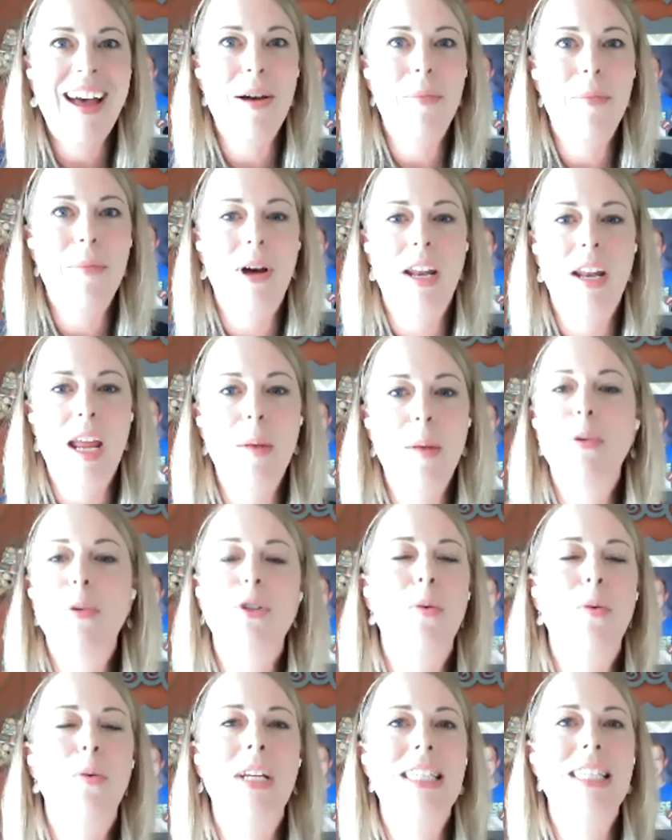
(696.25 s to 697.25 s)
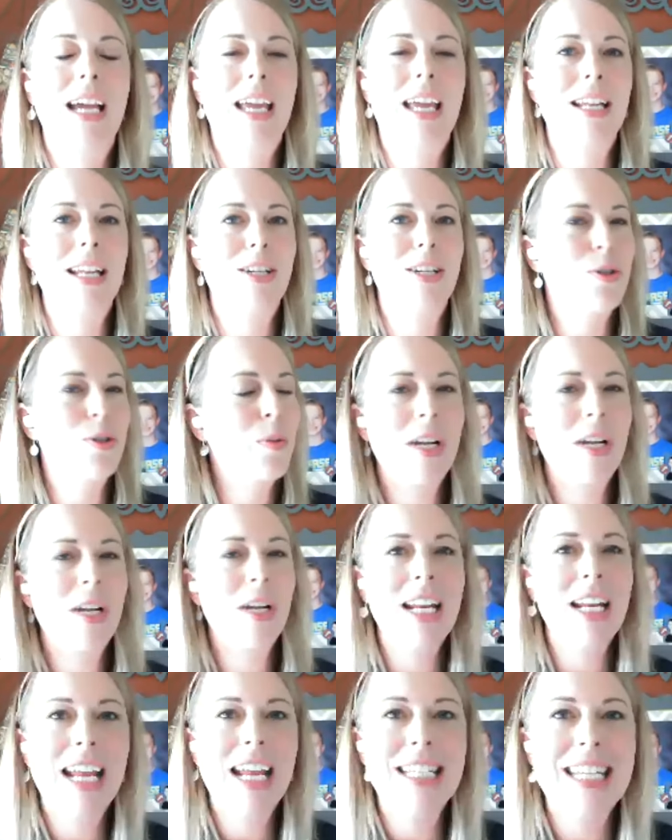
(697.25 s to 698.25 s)
Um, on April 22nd,
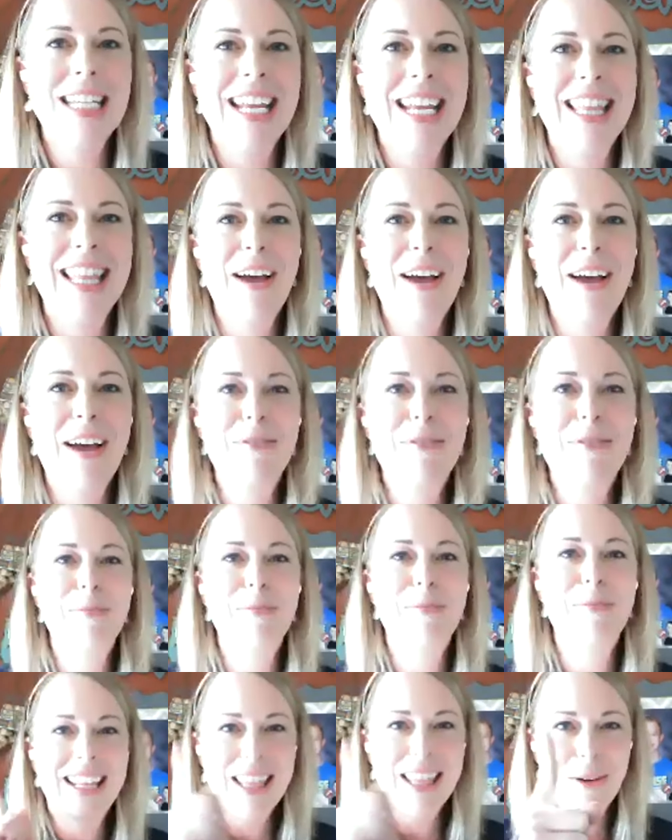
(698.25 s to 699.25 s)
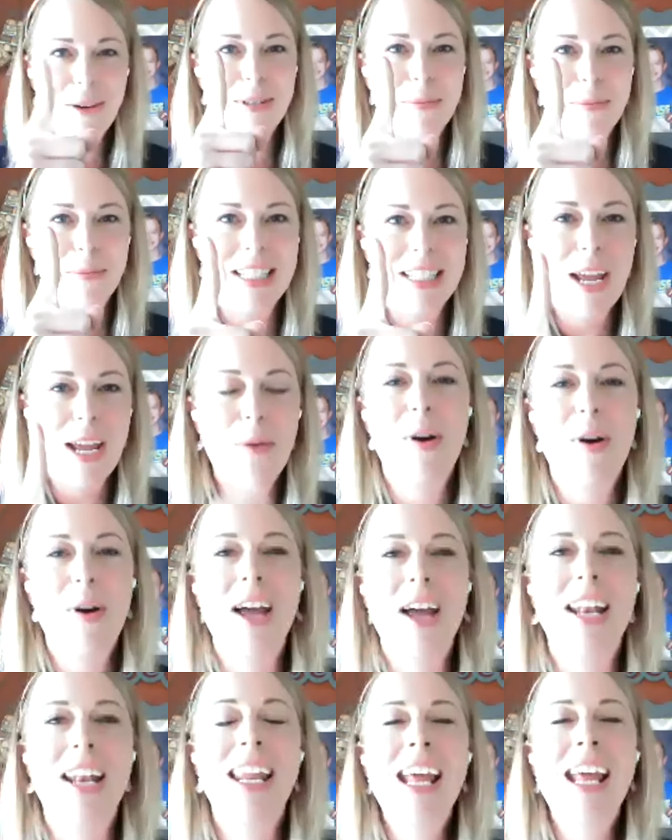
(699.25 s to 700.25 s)
2019, that was my that was my day
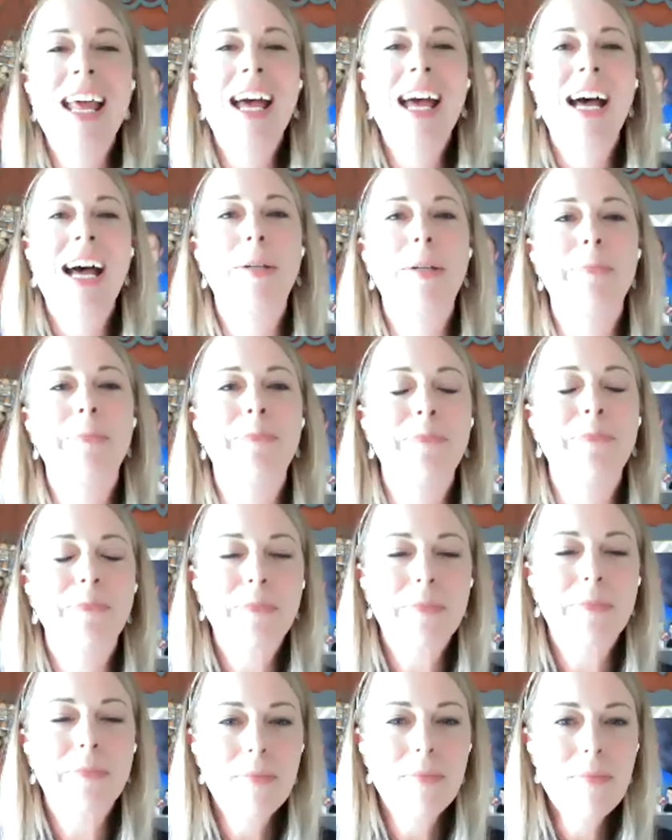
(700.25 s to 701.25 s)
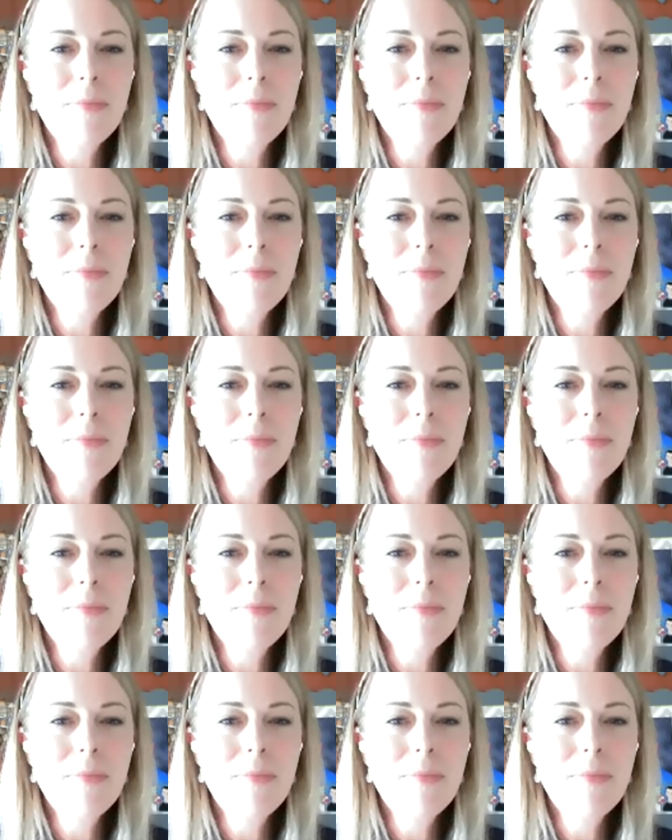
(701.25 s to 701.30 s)
one um,